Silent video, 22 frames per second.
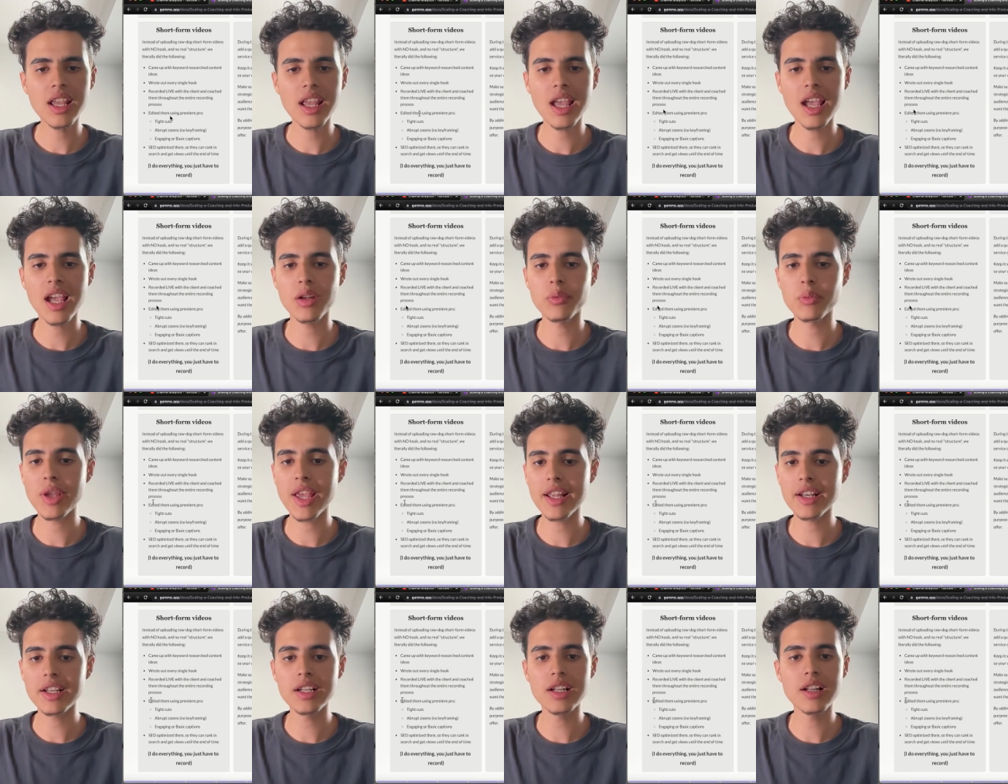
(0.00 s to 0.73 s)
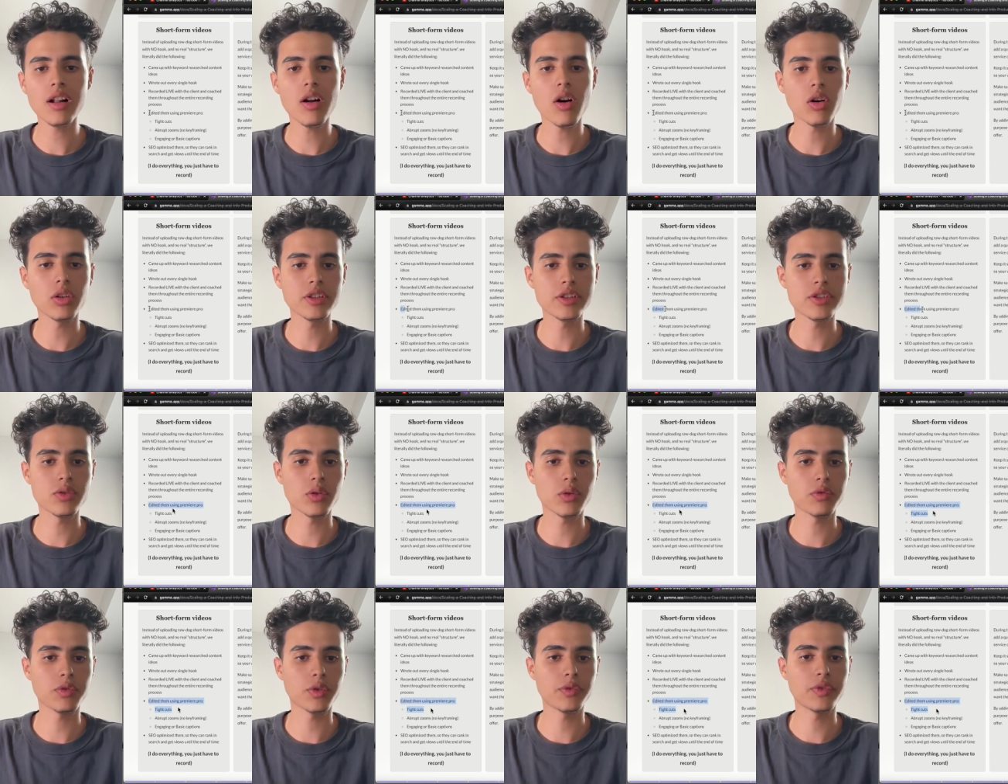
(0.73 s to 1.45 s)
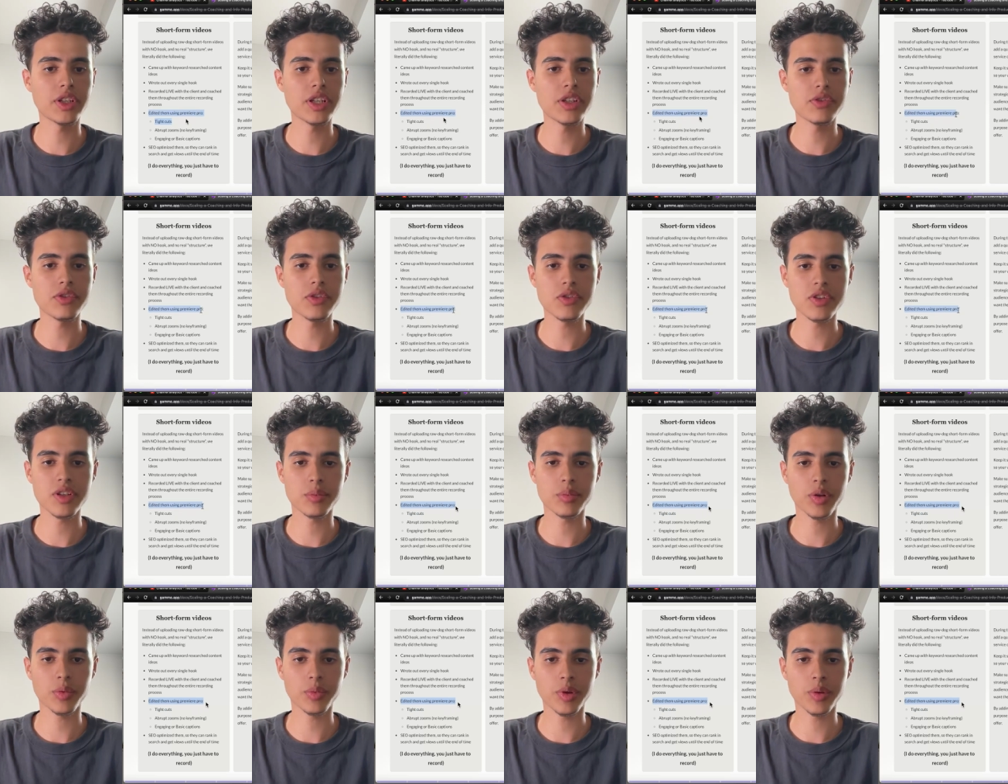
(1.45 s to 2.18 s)
And we edited all the short form videos
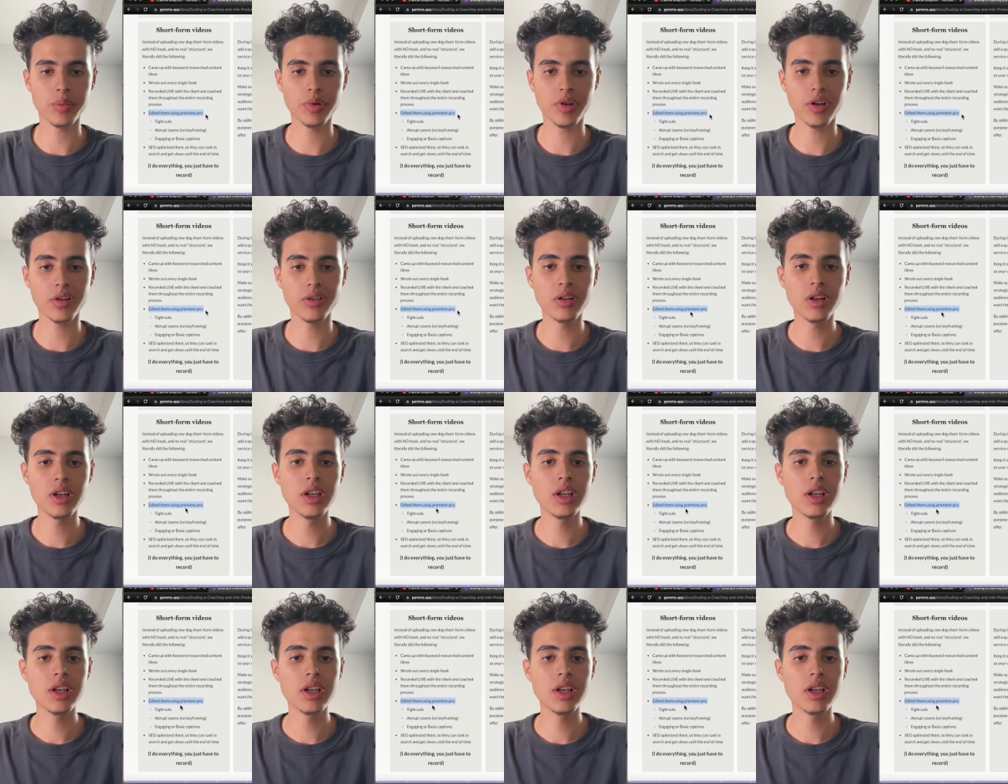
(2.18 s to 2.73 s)
using Premiere Pro.